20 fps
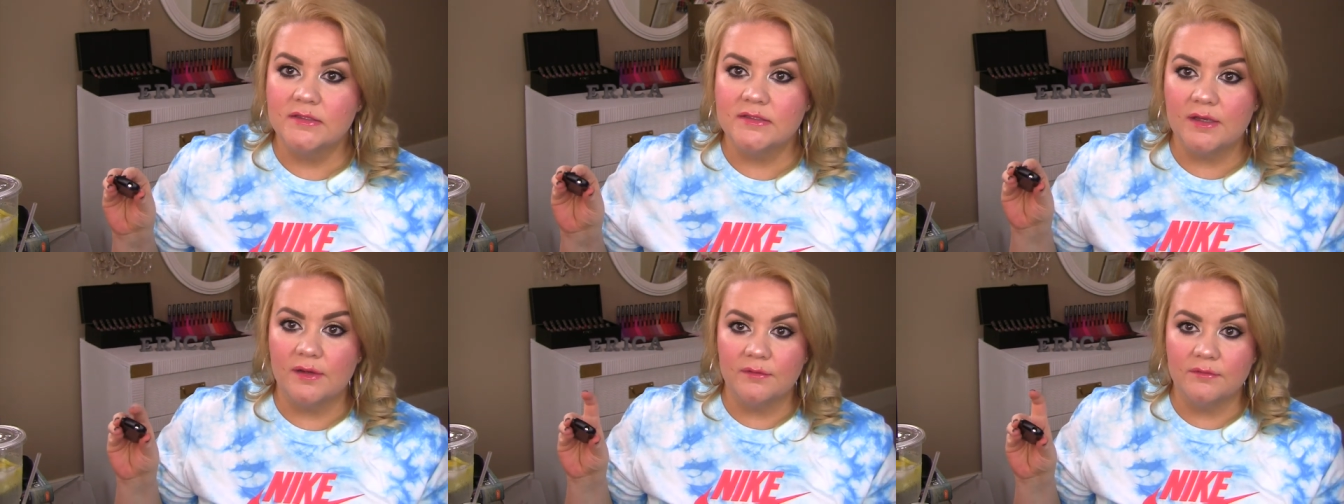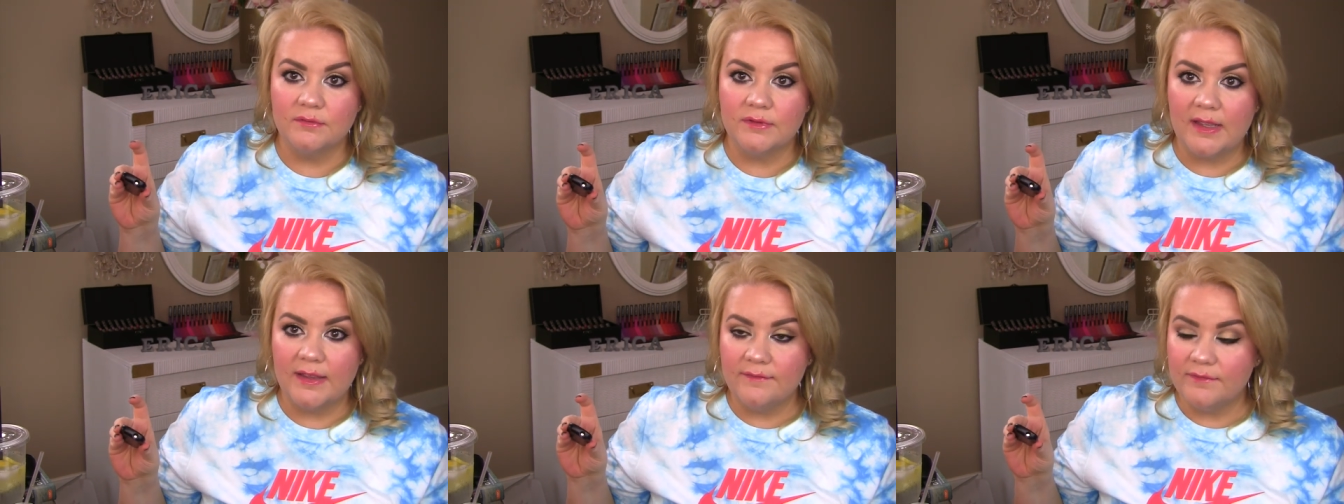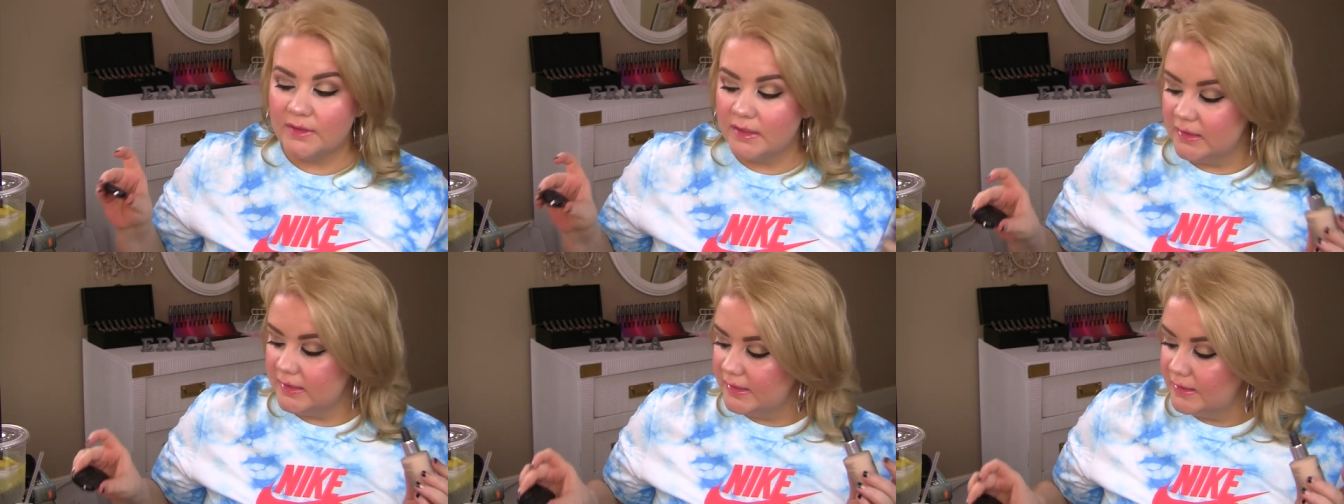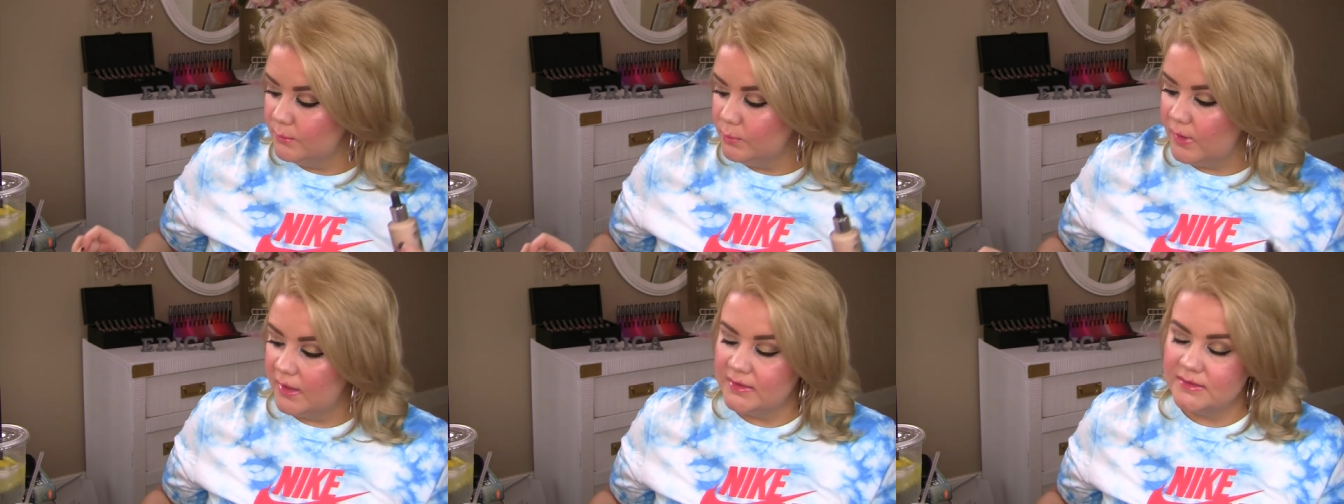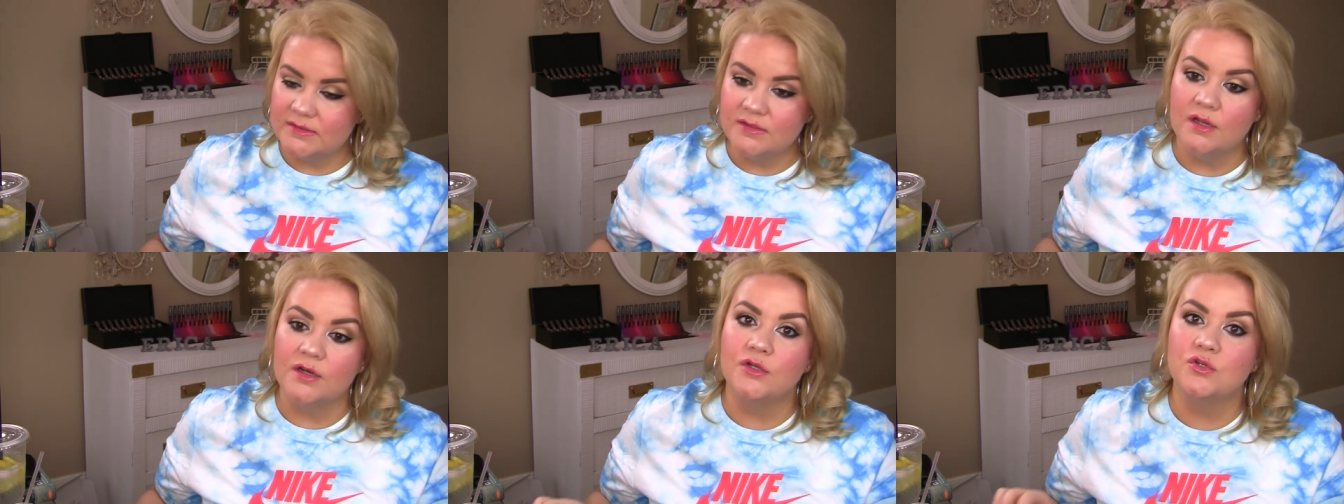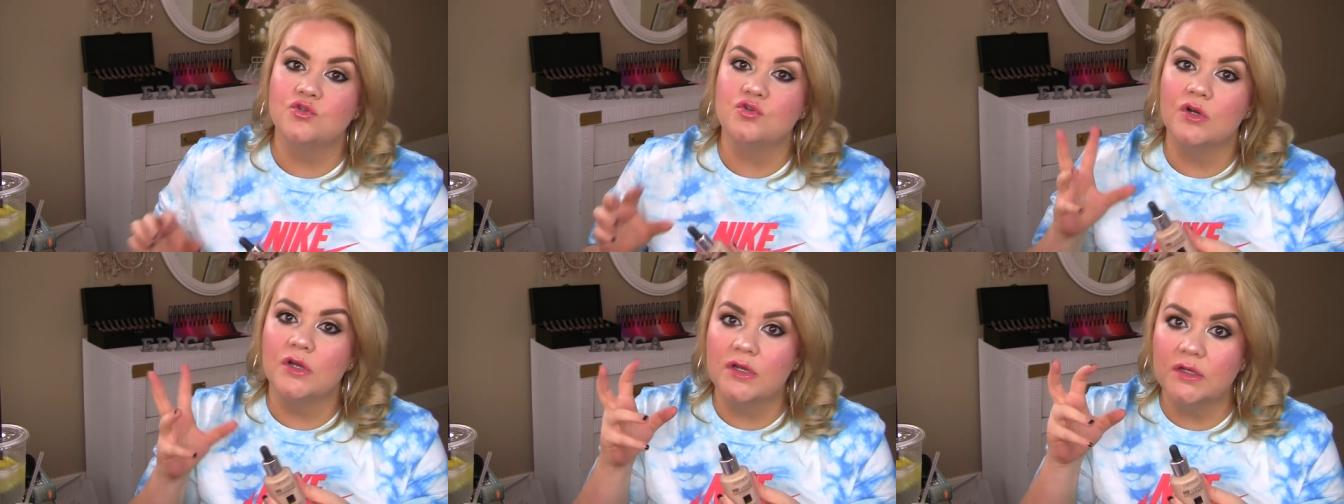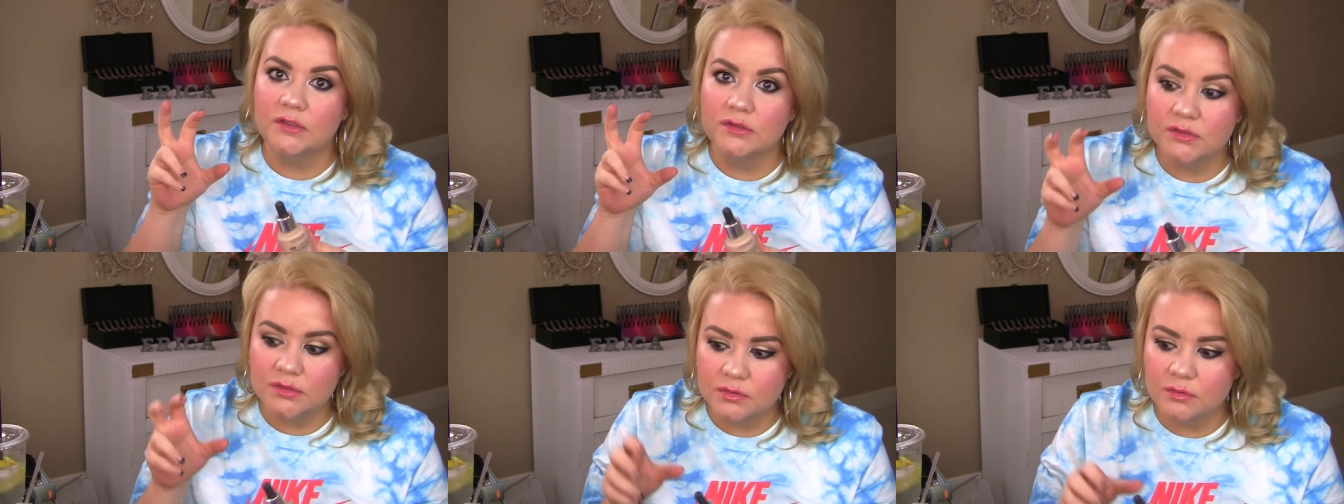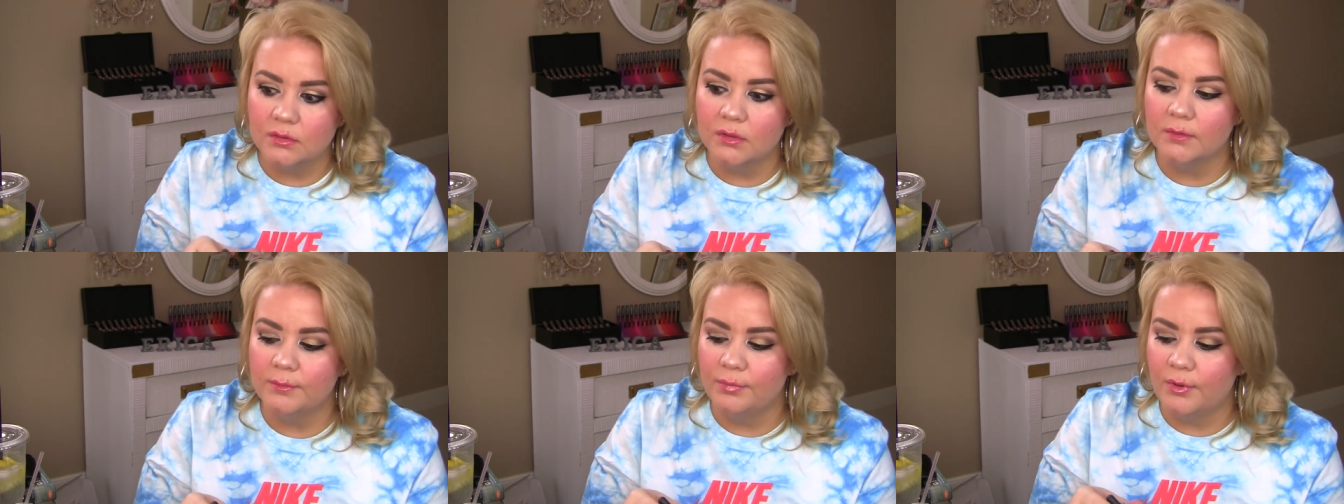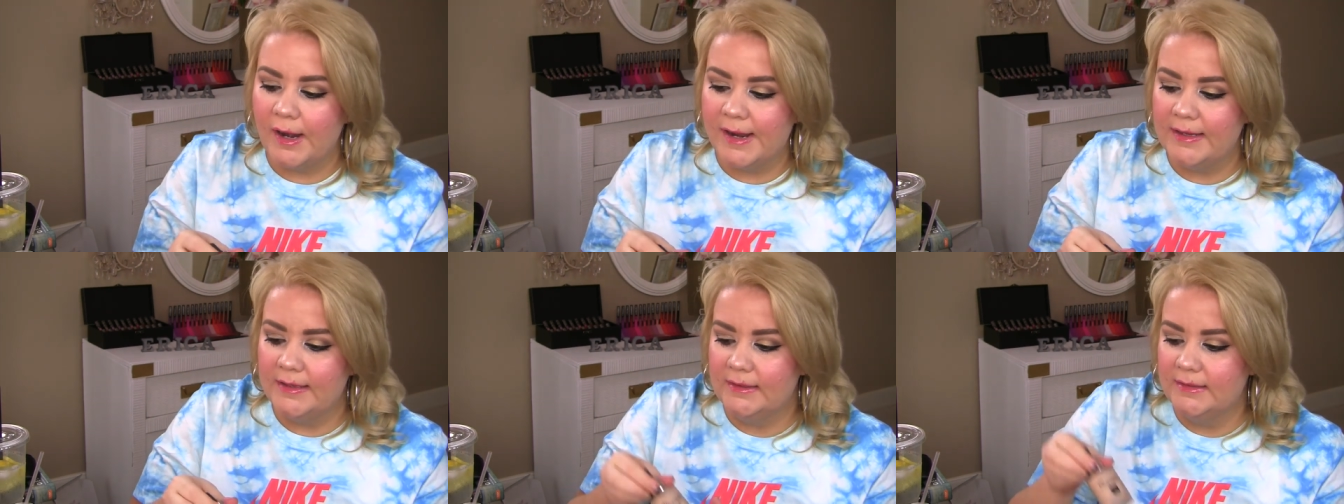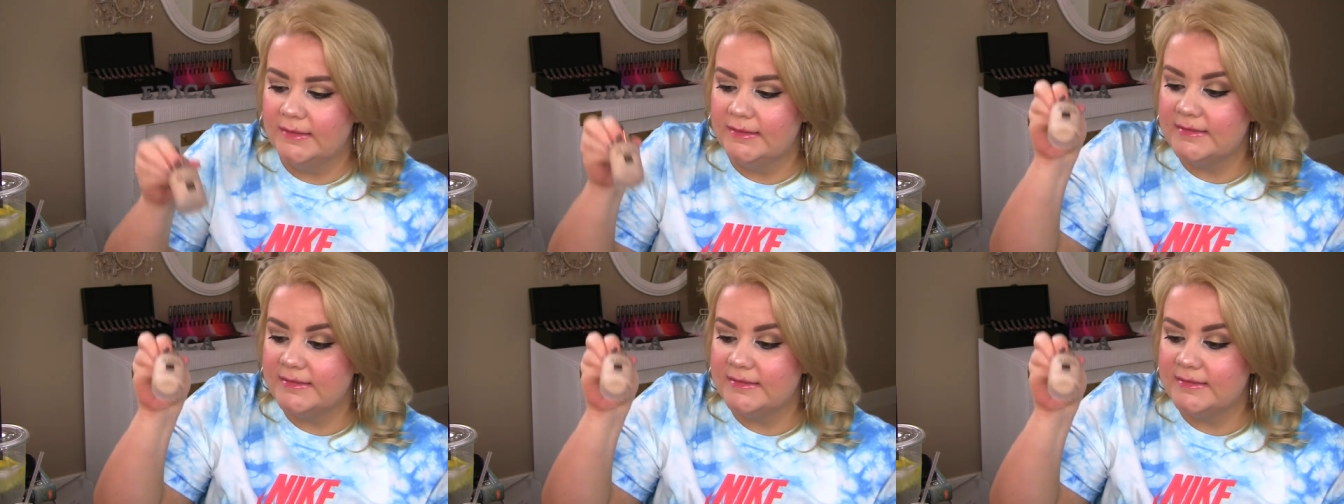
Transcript: So definitely, well, it's not a drugstore brand,